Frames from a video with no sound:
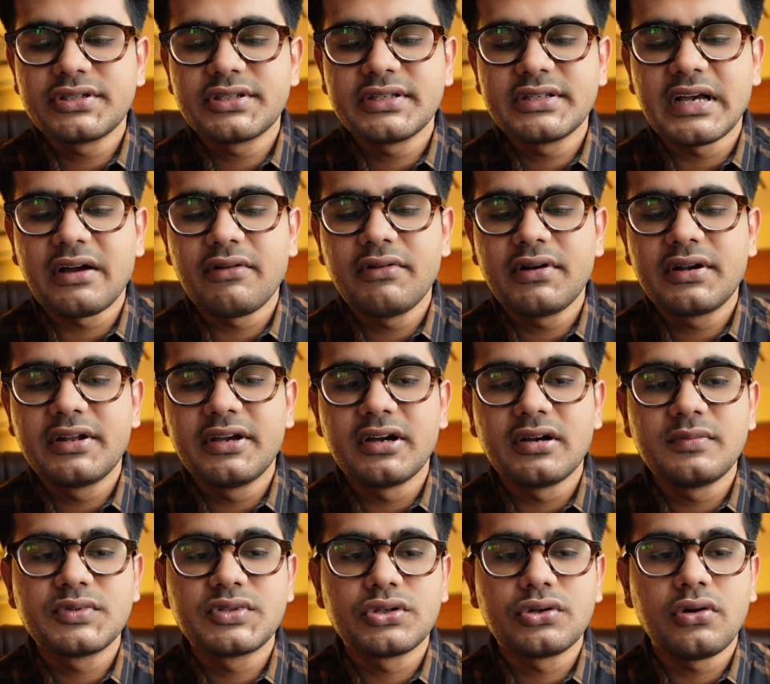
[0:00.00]
is how it
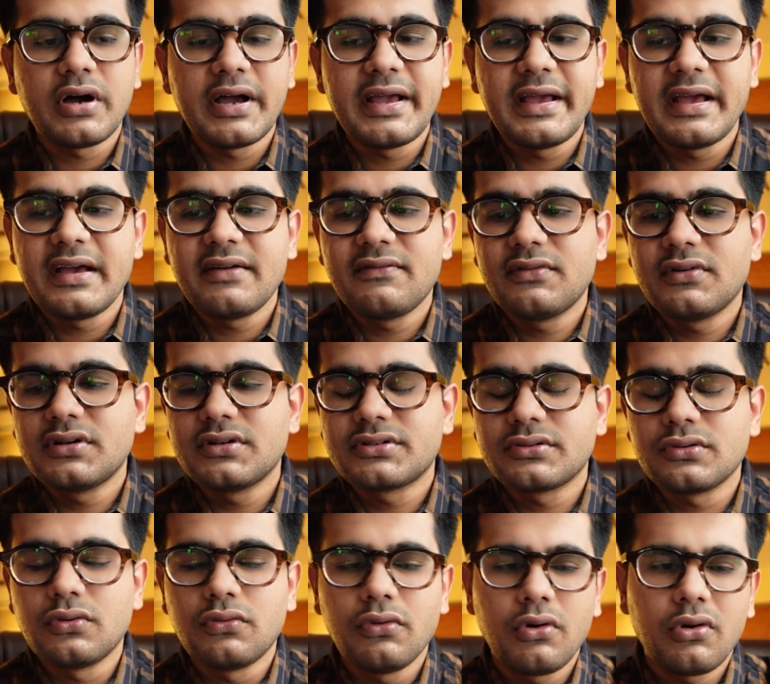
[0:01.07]
comes. So I have
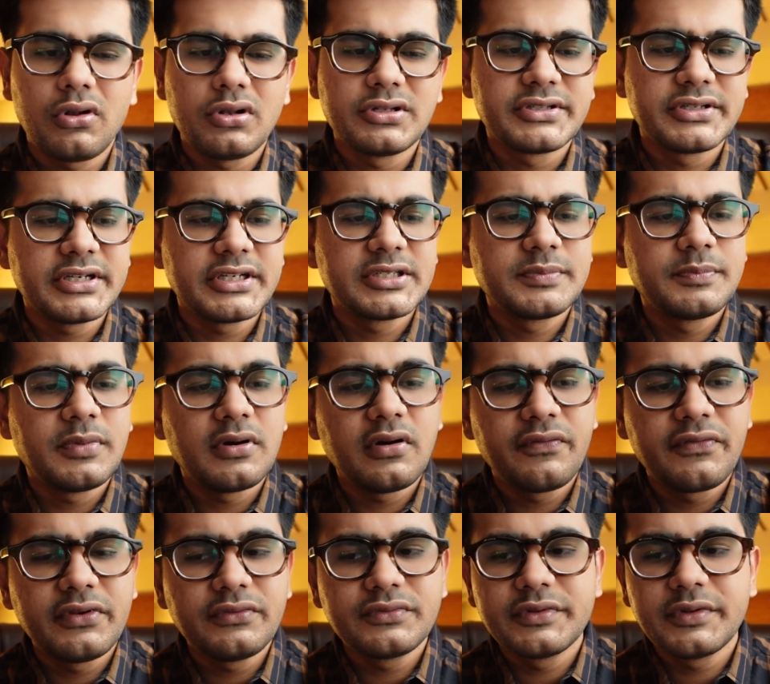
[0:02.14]
overall 6
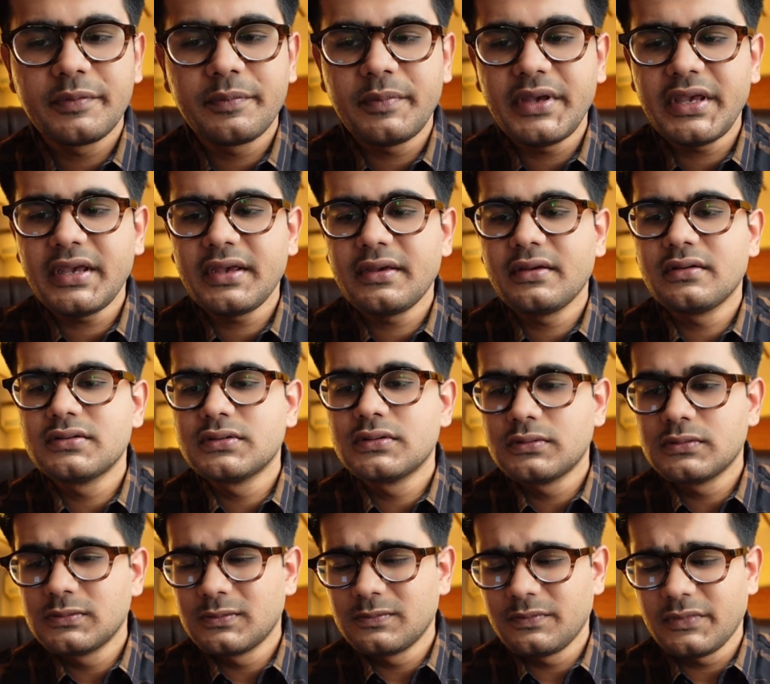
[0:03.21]
perfumes with me,
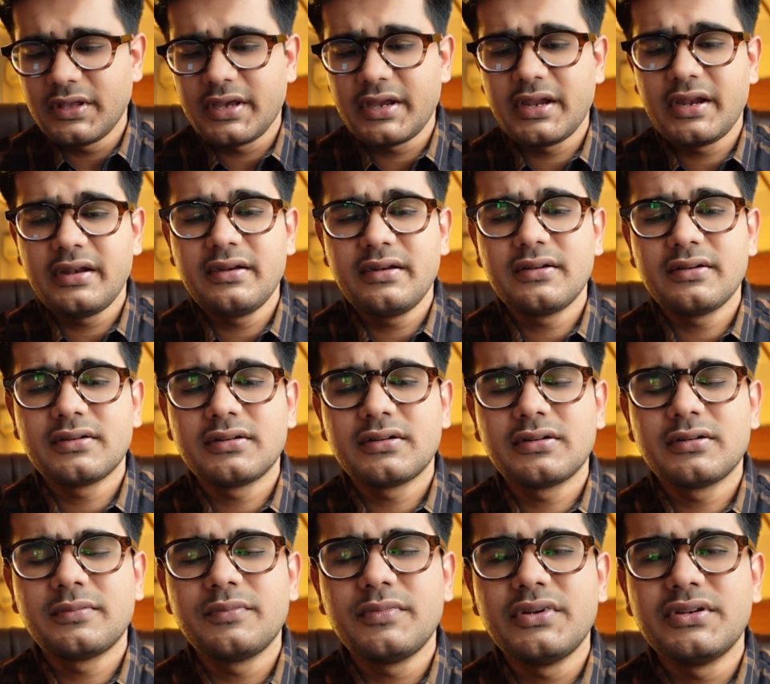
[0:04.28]
and
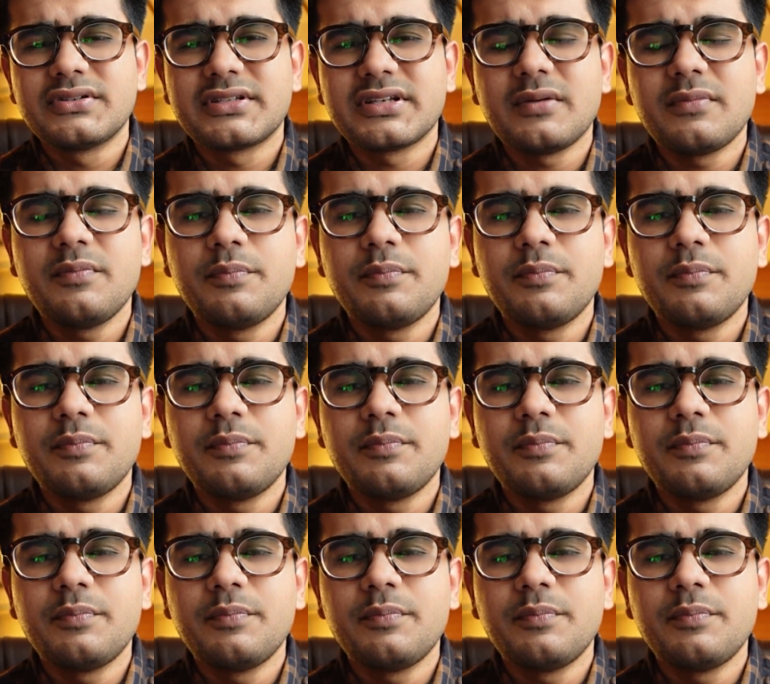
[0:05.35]
some